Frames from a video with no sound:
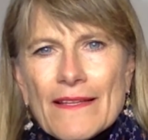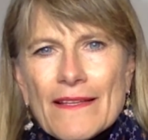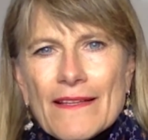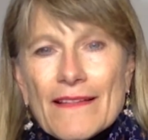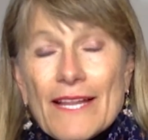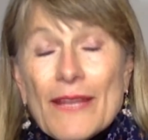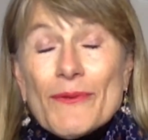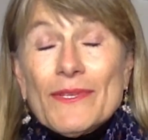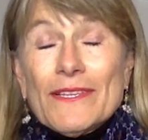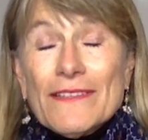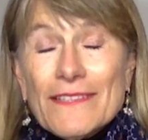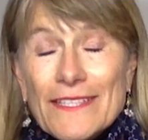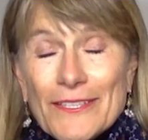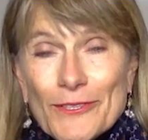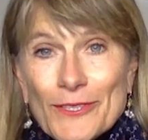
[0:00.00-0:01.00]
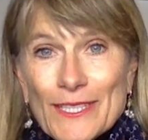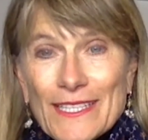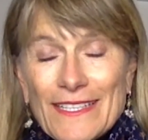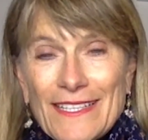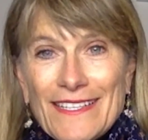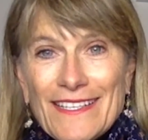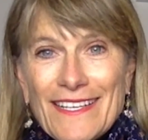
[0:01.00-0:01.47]
that I would
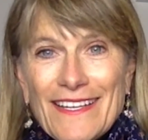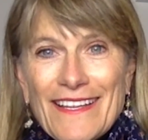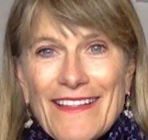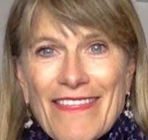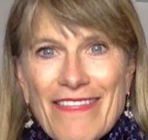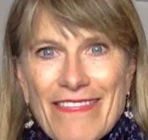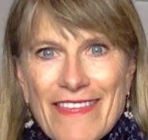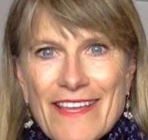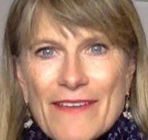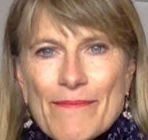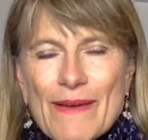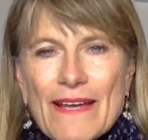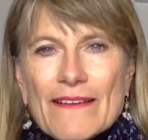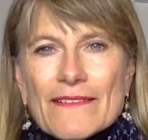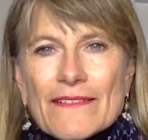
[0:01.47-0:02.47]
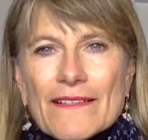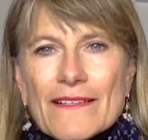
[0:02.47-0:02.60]
literally think about,